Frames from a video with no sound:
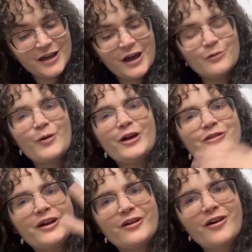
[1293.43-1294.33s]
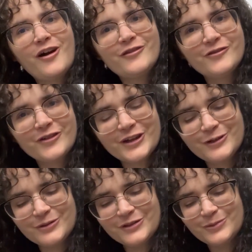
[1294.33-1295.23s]
and while they are offering
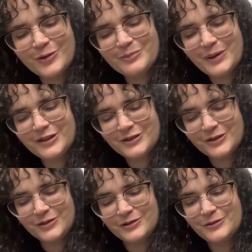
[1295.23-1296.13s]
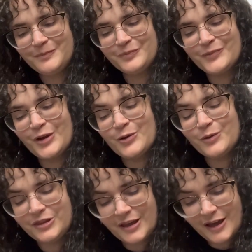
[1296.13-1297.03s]
you this one pentacle,
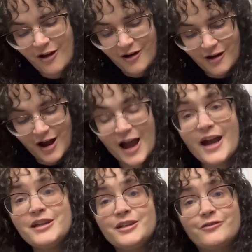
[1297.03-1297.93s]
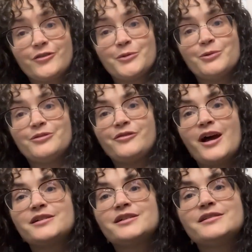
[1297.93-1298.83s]
what they are hiding from you, in
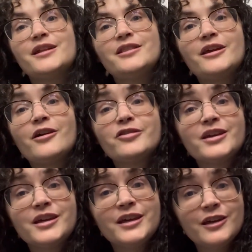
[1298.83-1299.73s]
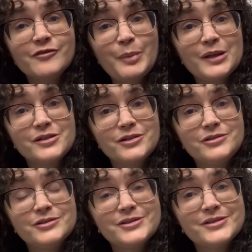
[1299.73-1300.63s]
fact, is that they are the King of
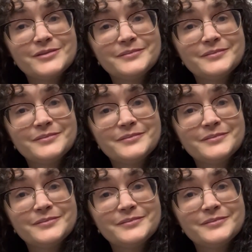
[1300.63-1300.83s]
Pentacles.